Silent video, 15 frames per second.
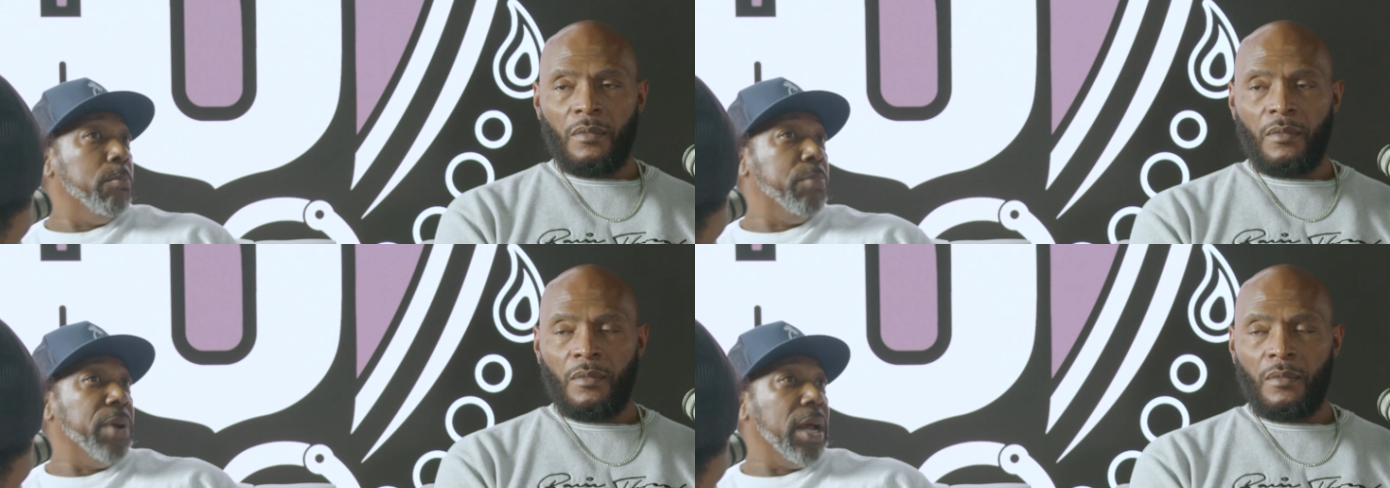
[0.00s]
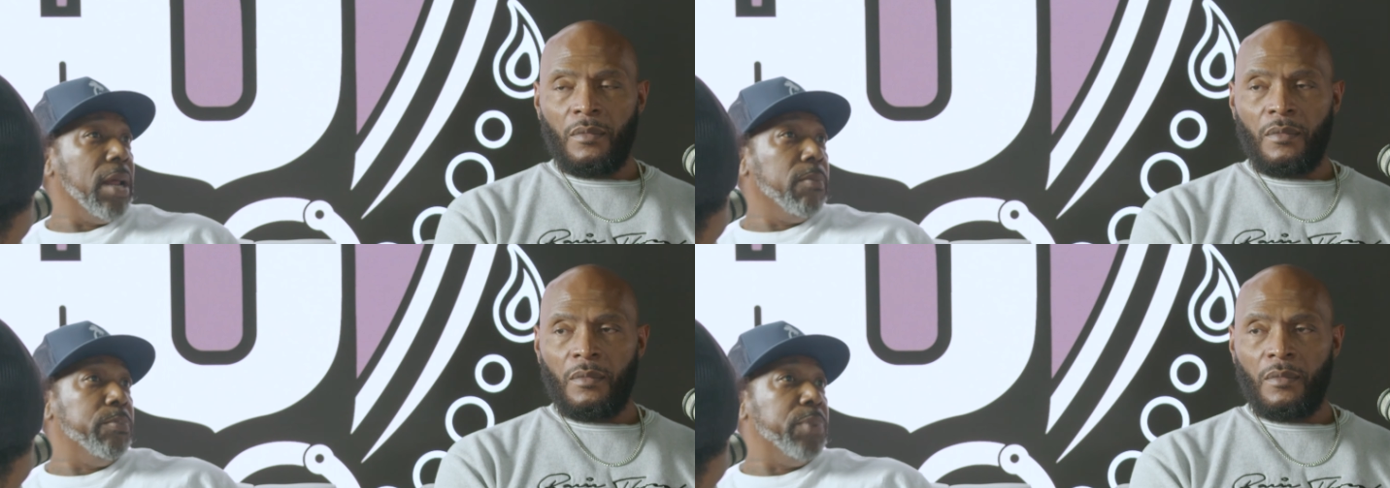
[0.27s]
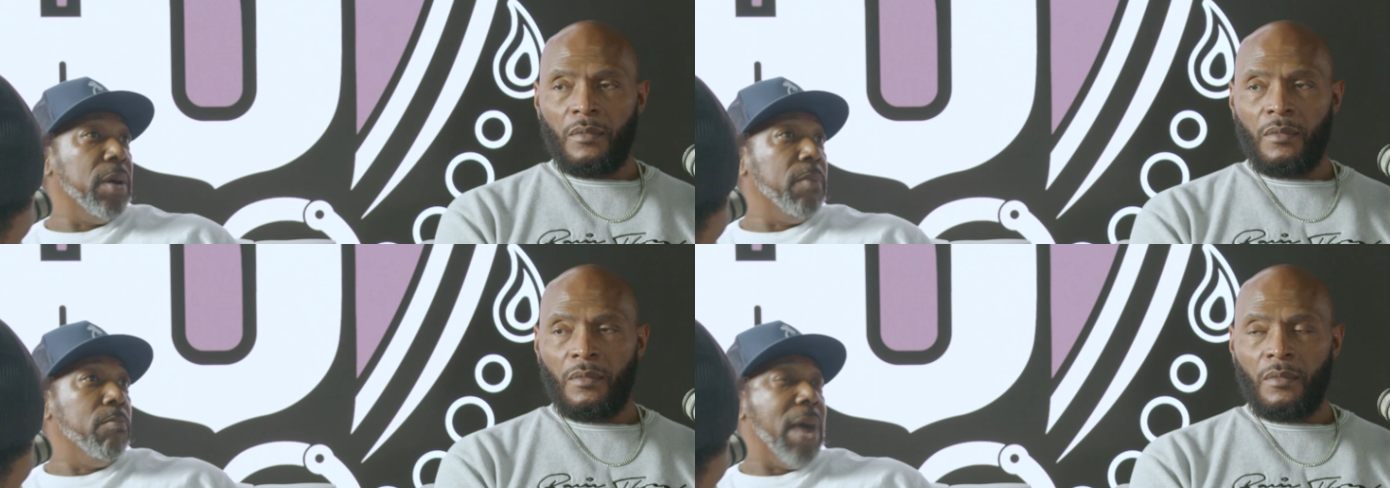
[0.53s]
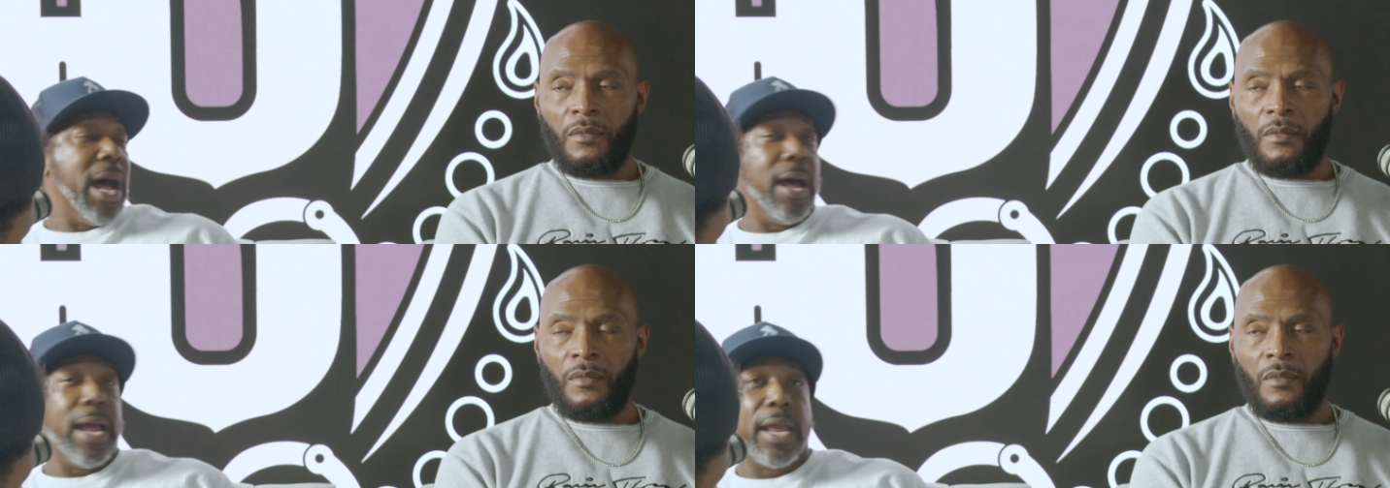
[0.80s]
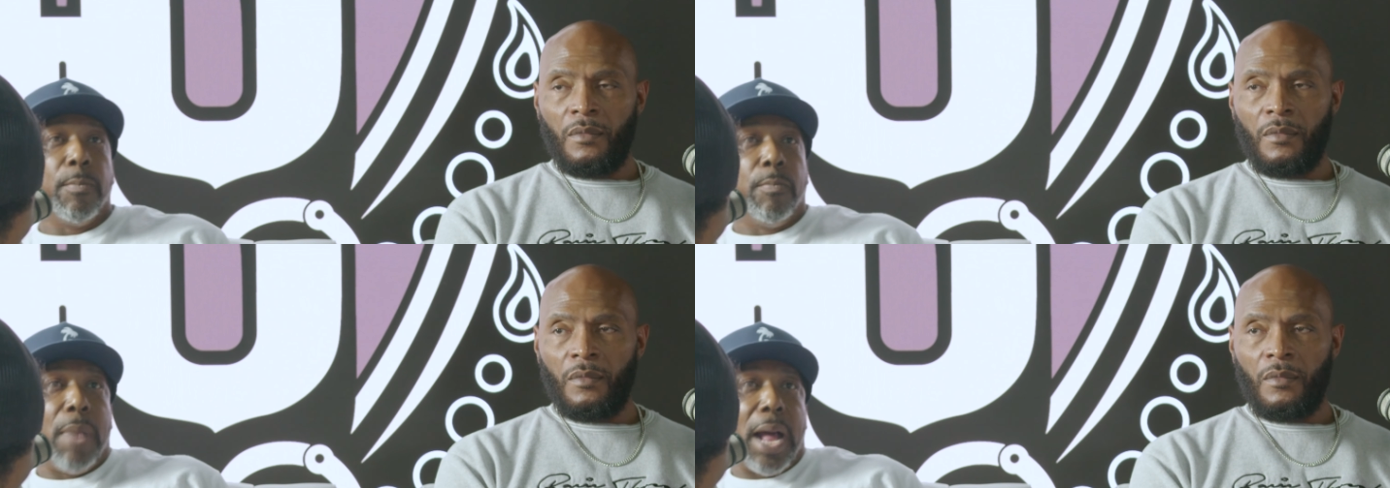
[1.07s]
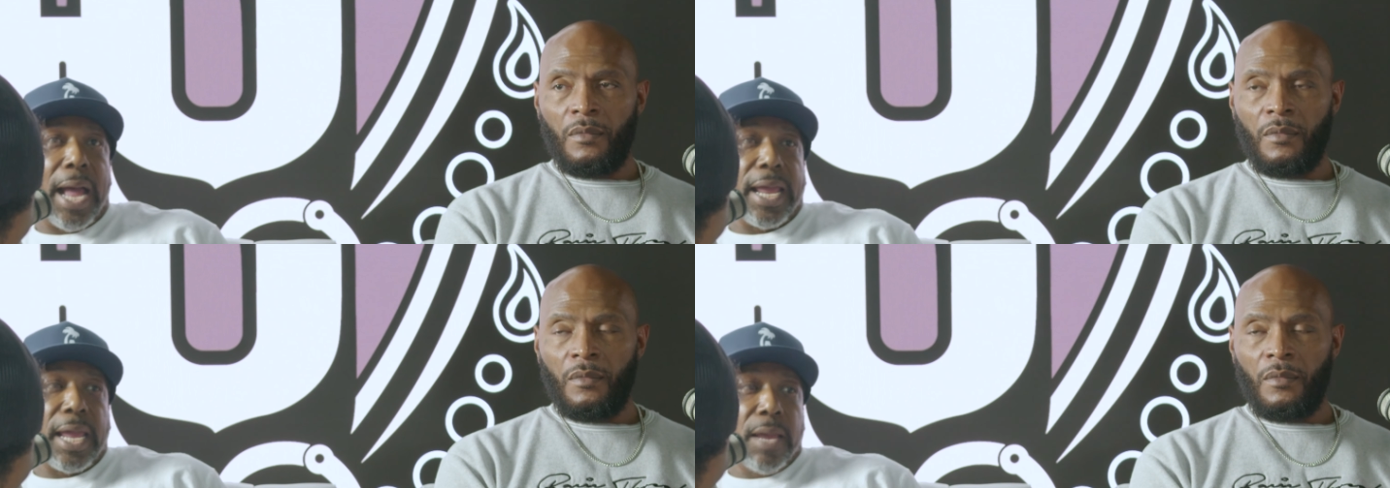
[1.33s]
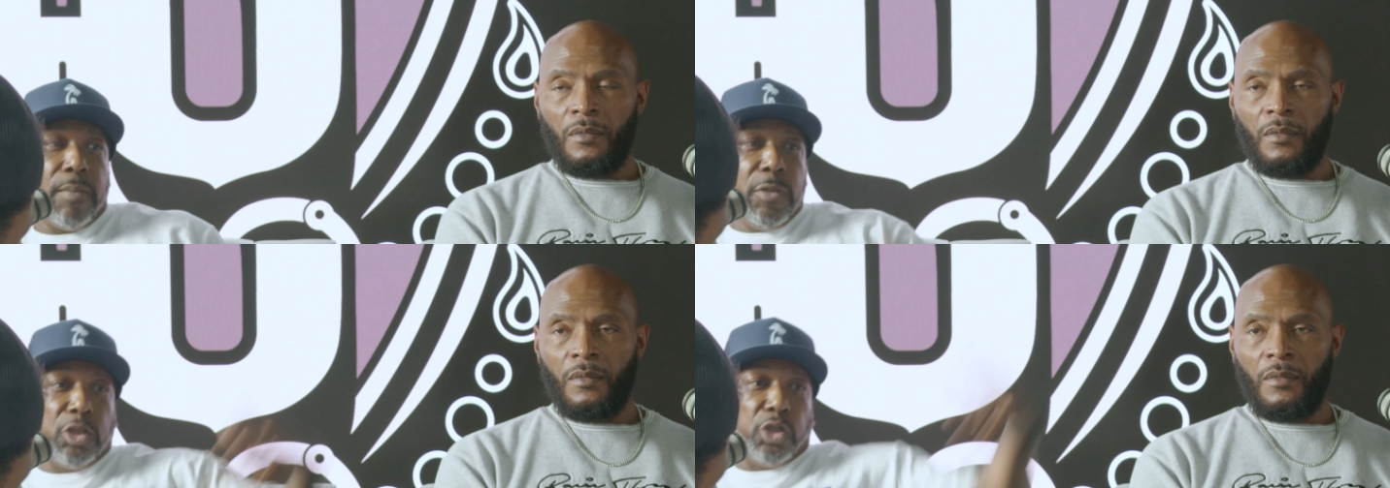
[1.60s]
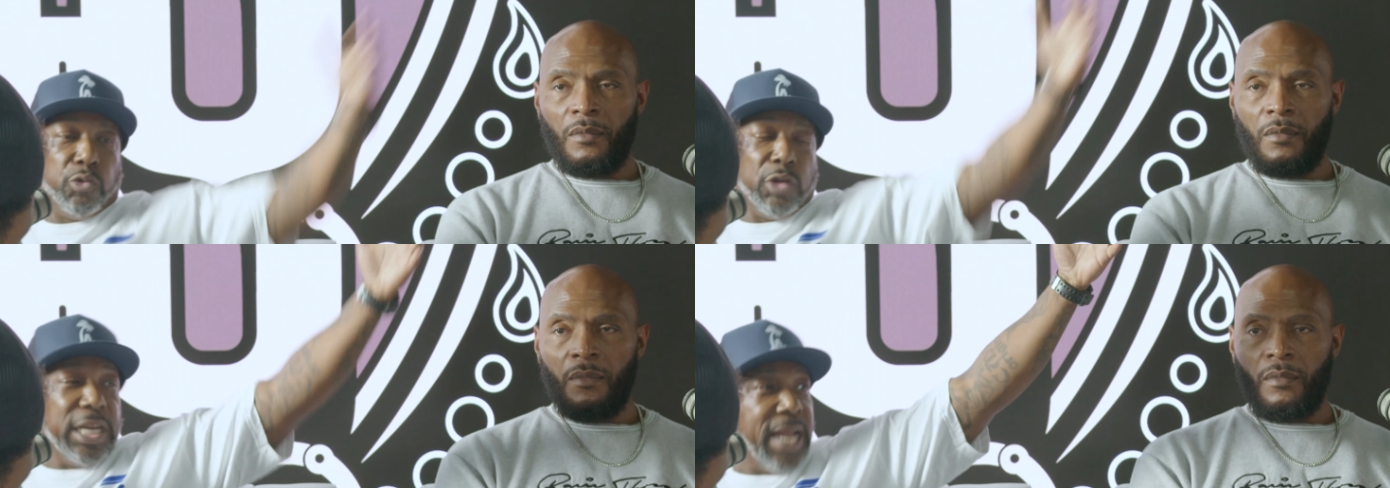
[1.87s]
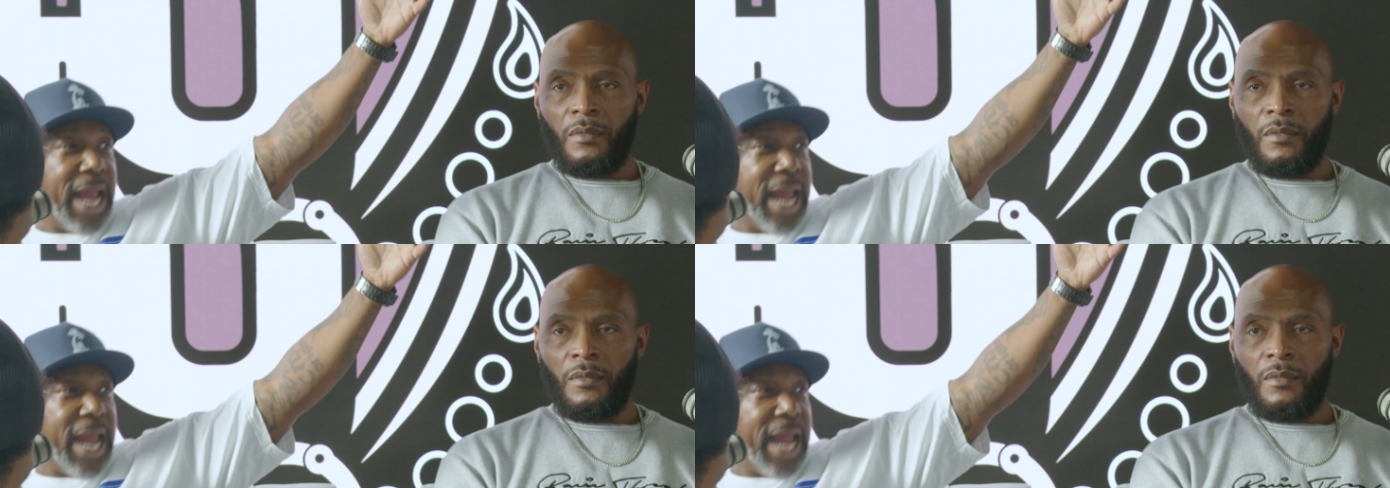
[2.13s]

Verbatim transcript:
Speaker 1: But but my my imagery